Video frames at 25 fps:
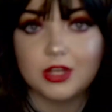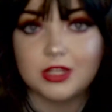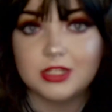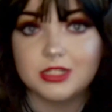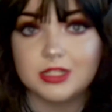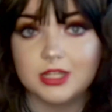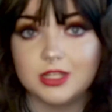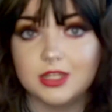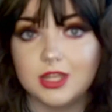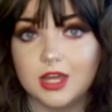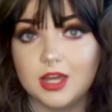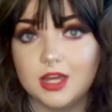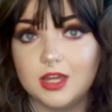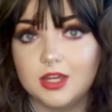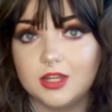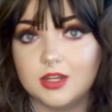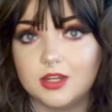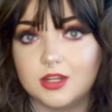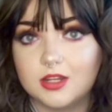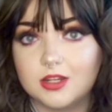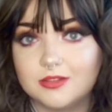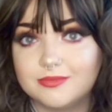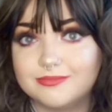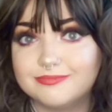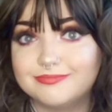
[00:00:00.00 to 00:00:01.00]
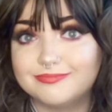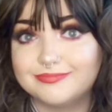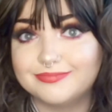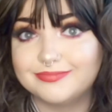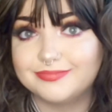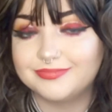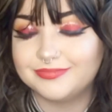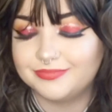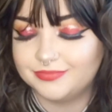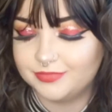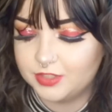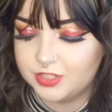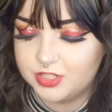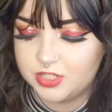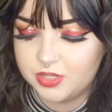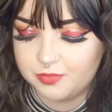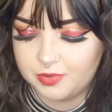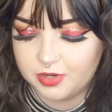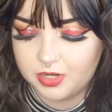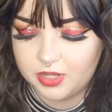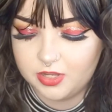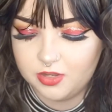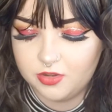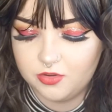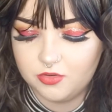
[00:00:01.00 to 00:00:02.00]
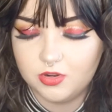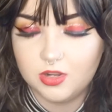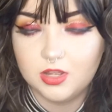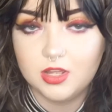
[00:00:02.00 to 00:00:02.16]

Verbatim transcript: see that? Super cute.